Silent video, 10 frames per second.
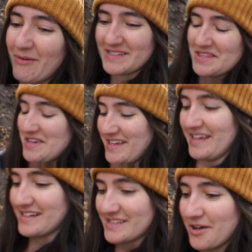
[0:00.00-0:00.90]
wasn't
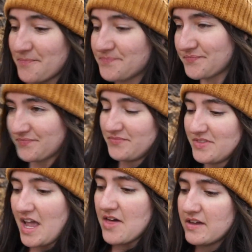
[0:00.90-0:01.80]
thinking. So
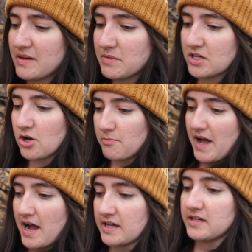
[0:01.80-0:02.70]
I think I'm gonna go
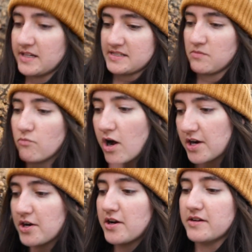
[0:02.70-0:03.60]
back, get some
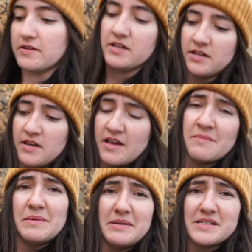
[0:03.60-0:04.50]
water, and
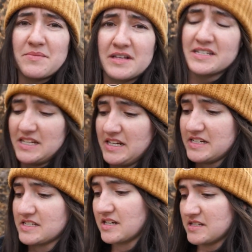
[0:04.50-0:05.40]
maybe something to eat
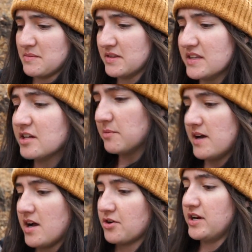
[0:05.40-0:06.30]
because I'm a little bit
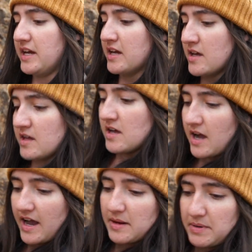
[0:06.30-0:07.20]
hungry.
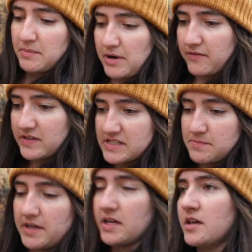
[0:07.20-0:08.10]
I had a big breakfast,
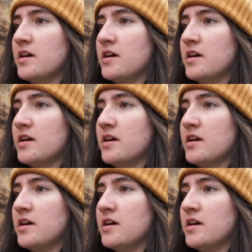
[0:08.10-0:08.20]
but